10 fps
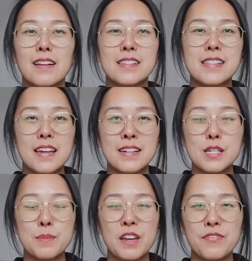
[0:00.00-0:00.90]
let's get into
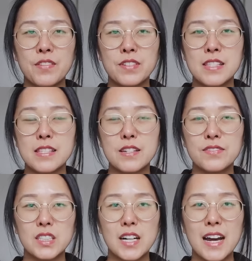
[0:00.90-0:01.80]
my favorite seed
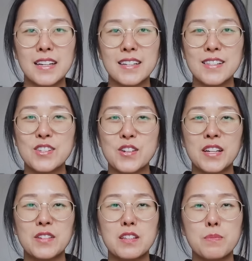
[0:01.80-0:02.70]
variety,
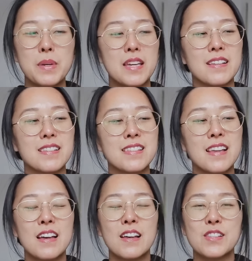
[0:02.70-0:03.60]
starting with peas.
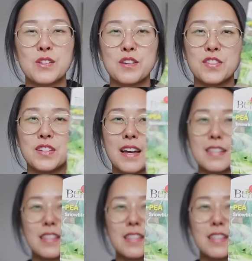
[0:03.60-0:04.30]
So if you guys